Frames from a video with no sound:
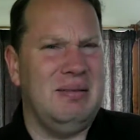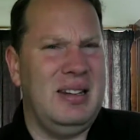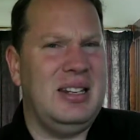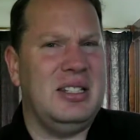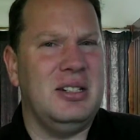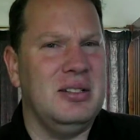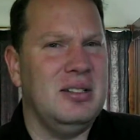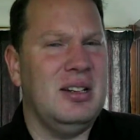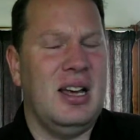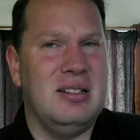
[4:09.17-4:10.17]
that
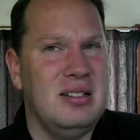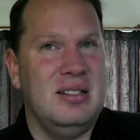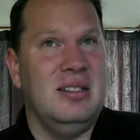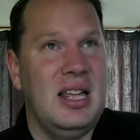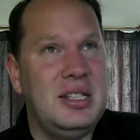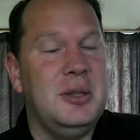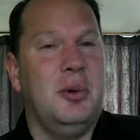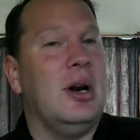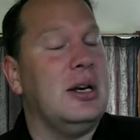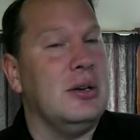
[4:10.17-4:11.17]
doesn't, I, that's the
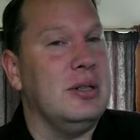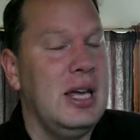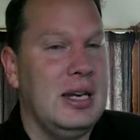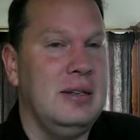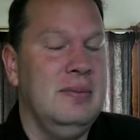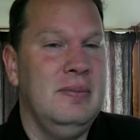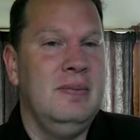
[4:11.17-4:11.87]
part I don't get.